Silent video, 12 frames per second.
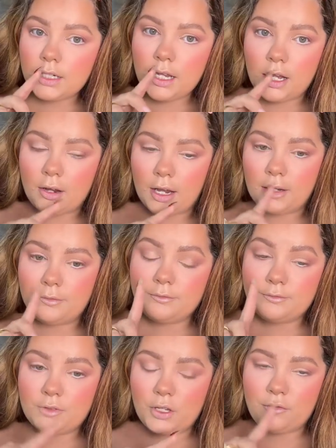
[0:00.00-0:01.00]
Okay,
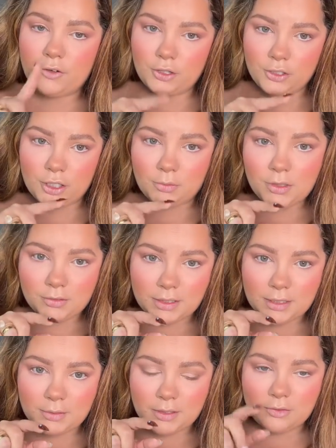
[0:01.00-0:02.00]
so for the Jumbo
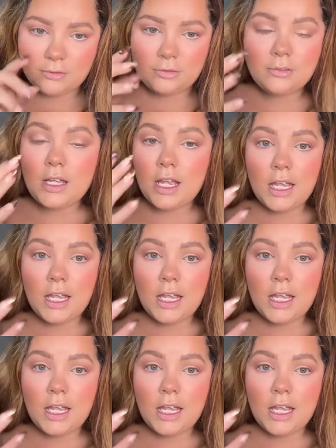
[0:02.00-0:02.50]
NYX pencil,